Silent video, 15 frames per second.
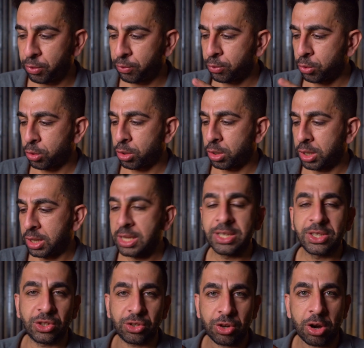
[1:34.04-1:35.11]
before
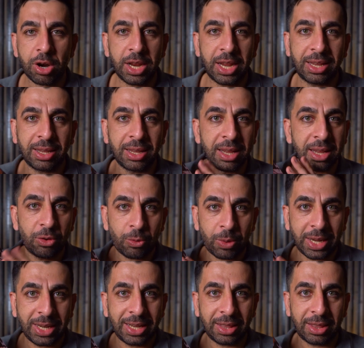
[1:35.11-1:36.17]
starting
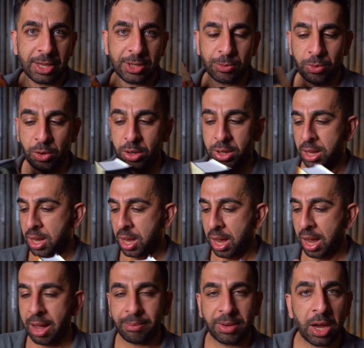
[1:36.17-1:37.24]
reading this book.
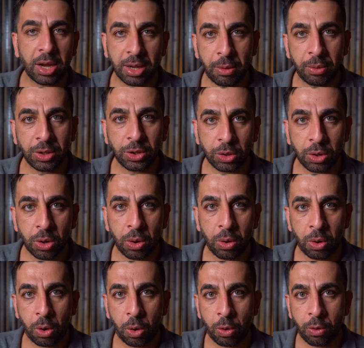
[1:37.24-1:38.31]
I'm not going to
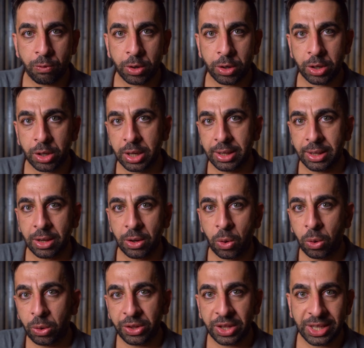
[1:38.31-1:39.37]
go over
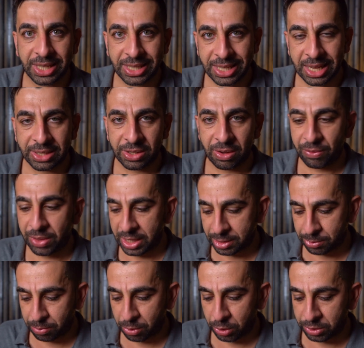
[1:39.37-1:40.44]
all the details of these
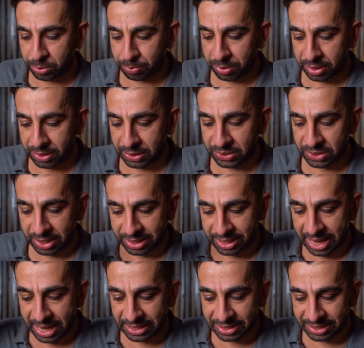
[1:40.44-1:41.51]
books because it
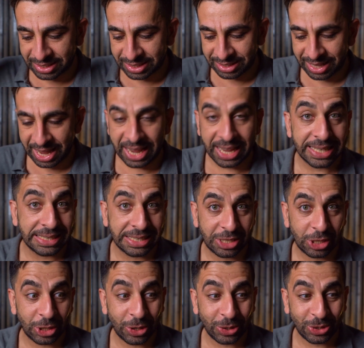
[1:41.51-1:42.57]
takes days,
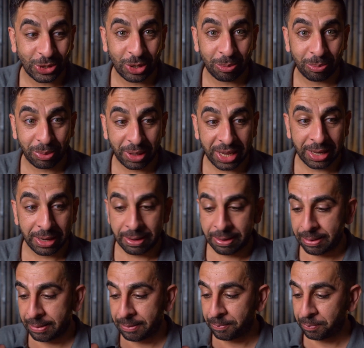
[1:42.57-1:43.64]
to complete.
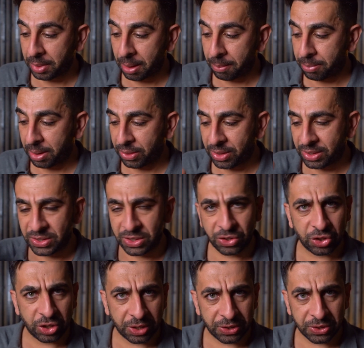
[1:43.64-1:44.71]
But this is
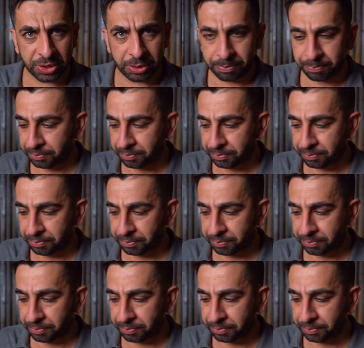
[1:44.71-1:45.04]
just